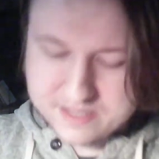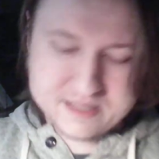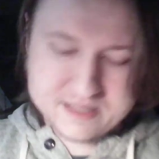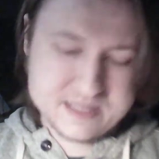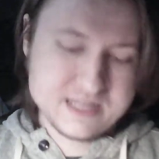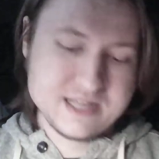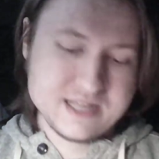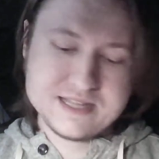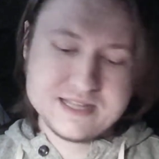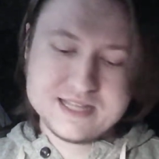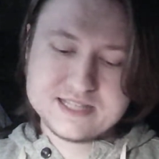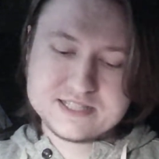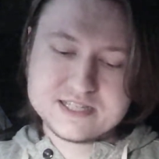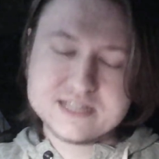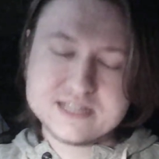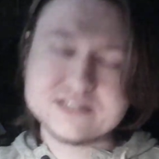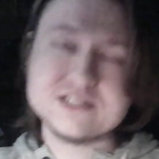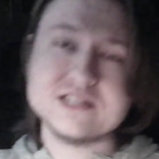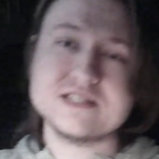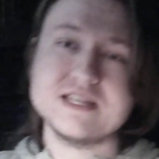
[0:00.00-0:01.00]

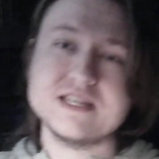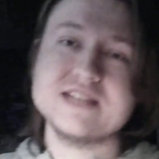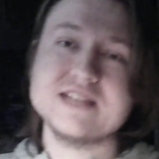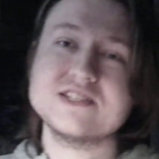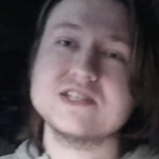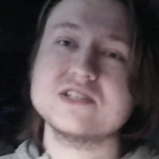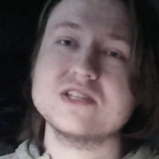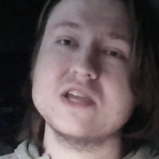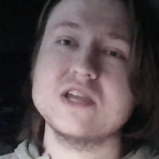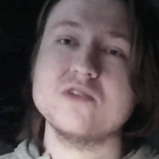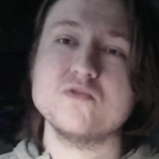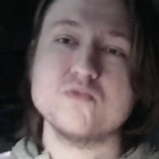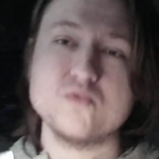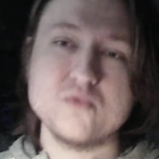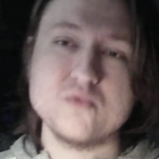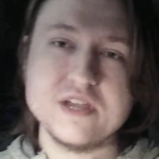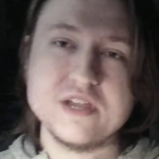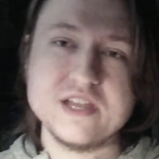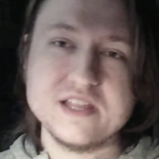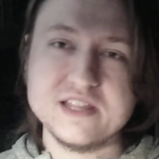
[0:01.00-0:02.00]
It's just a
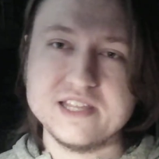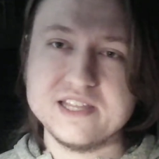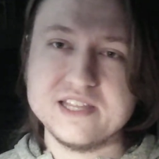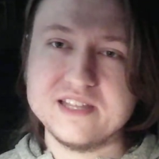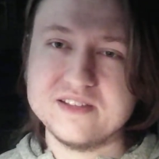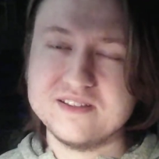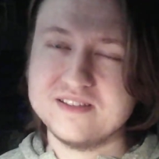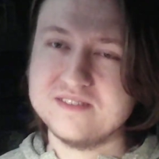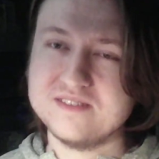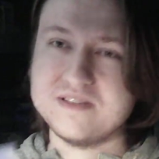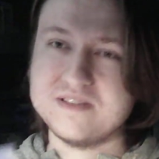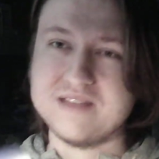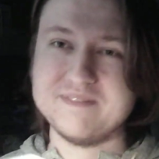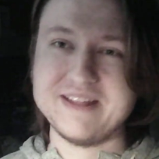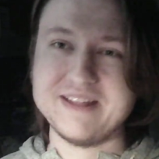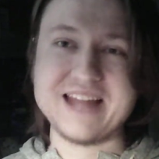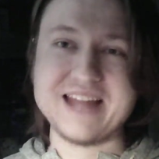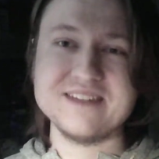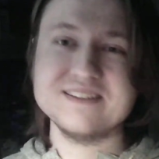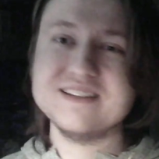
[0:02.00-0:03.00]
really, I mean,
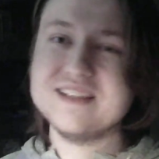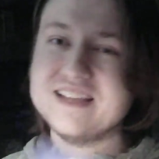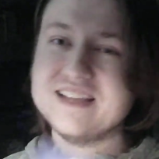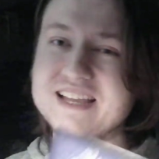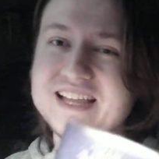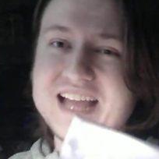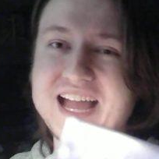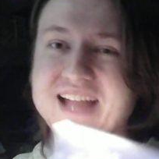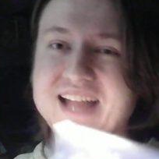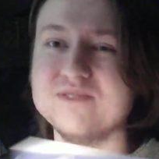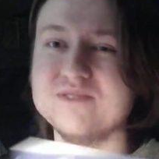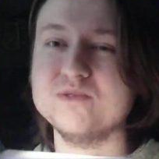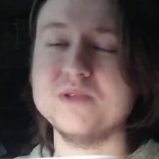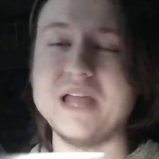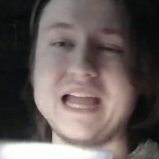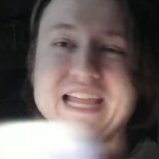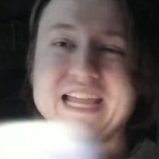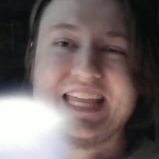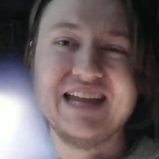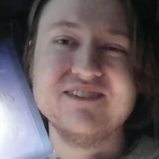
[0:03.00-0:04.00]

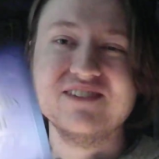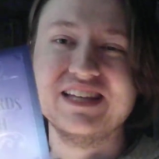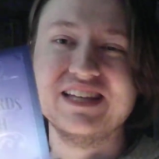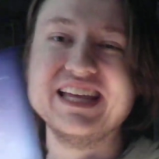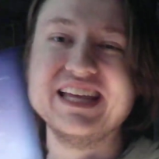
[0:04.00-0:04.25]
I can't really get